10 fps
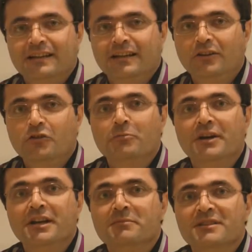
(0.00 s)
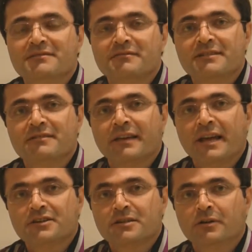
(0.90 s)
Hello, my name is Reza
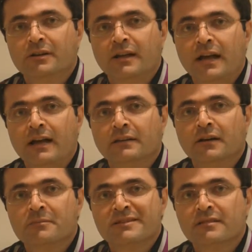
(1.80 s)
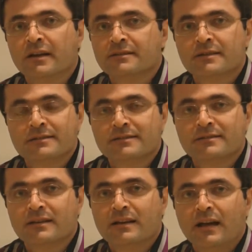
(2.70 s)
Kashtiban and I'm a
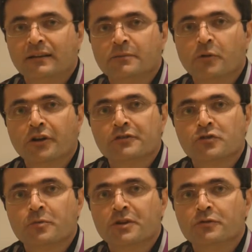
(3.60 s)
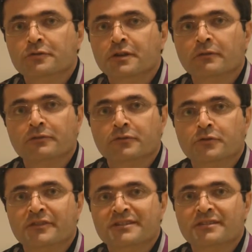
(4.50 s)
scientist at the microscopy unit of
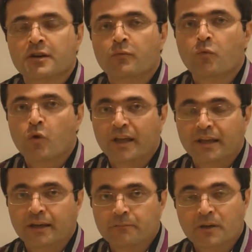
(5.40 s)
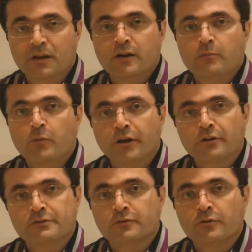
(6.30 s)
University of Warwick.
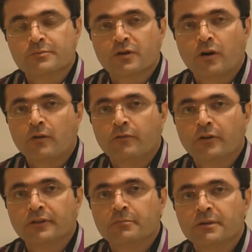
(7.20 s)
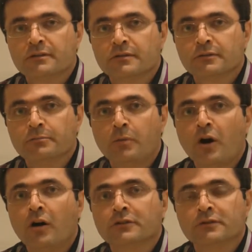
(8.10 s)
Microscopes are a fundamental
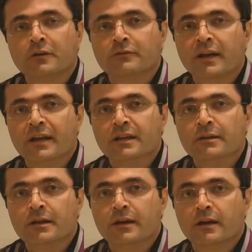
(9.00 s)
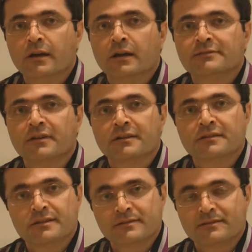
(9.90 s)
part of any
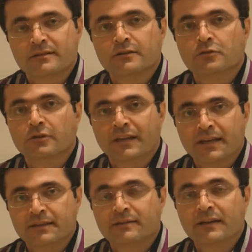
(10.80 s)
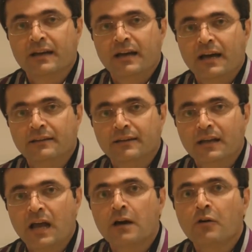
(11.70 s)
scientist's toolkit and
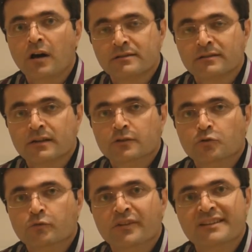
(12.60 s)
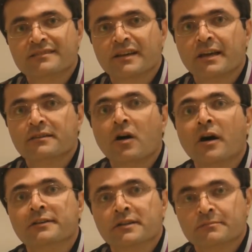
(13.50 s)
allow us to investigate
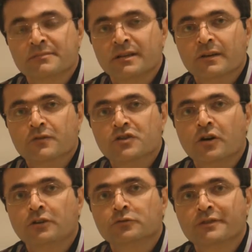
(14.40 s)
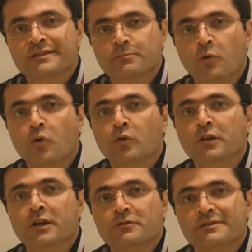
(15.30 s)
items which are too small
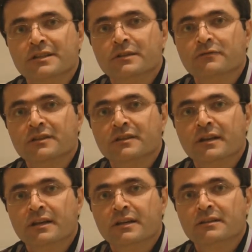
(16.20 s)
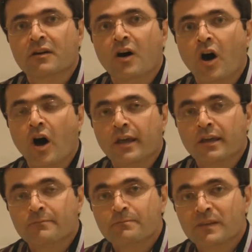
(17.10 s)
to see with the naked eye.
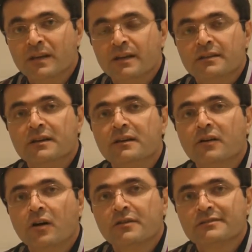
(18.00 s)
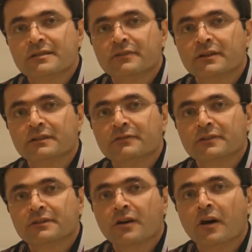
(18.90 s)
There are several
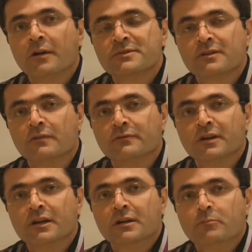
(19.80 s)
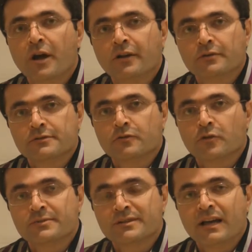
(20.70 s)
different types of
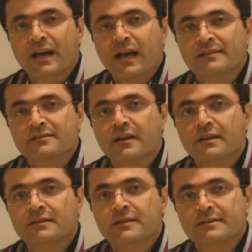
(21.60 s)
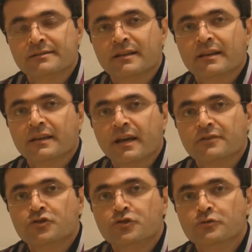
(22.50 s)
microscopes and scientists
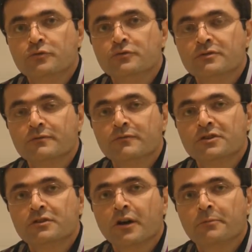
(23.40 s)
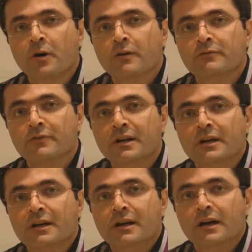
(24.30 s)
can choose which type of
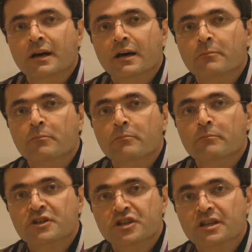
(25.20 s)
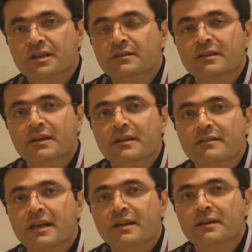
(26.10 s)
machine
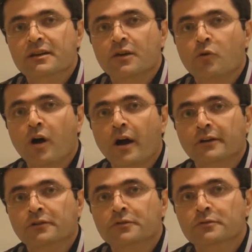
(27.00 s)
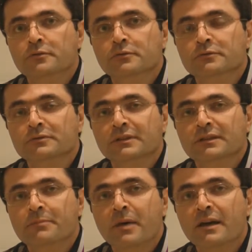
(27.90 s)
they require to use
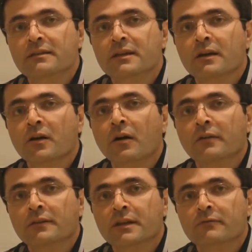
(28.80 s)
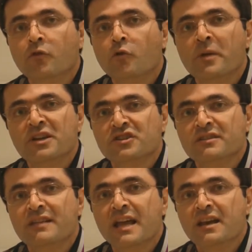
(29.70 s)
depending on the
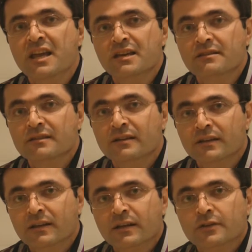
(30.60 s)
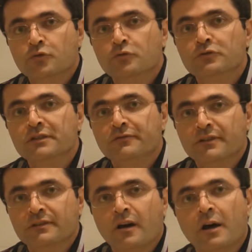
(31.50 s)
information they need. Two
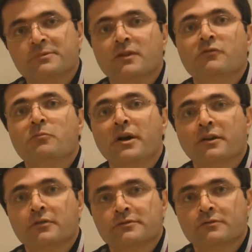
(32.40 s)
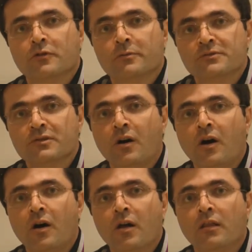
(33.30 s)
different types of microscopes
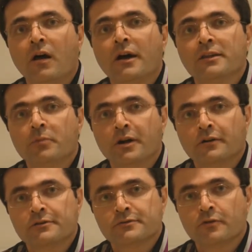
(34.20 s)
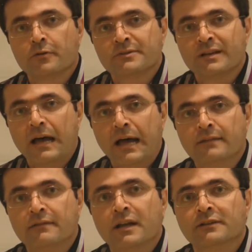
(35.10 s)
are light microscopes
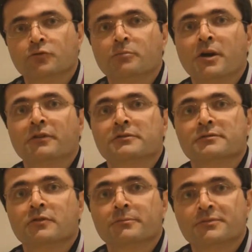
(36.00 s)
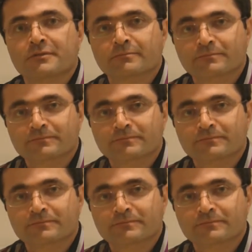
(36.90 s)
and electron microscopes.